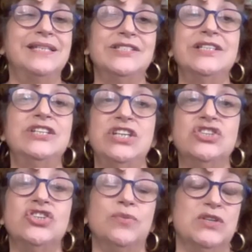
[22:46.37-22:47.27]
Disney
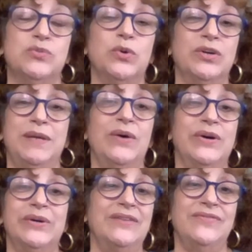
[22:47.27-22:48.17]
t-shirt because we're going to be
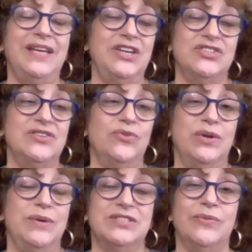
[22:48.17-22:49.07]
going on vacation in
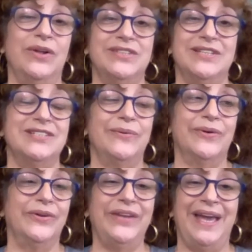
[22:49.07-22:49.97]
3 weeks to Walt Disney
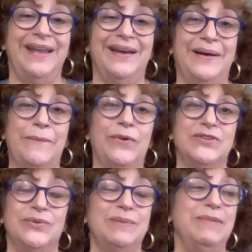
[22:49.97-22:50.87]
World. And
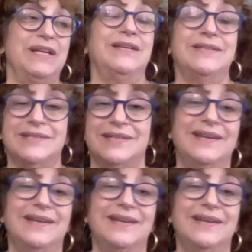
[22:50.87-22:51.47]
we're doing Mickey's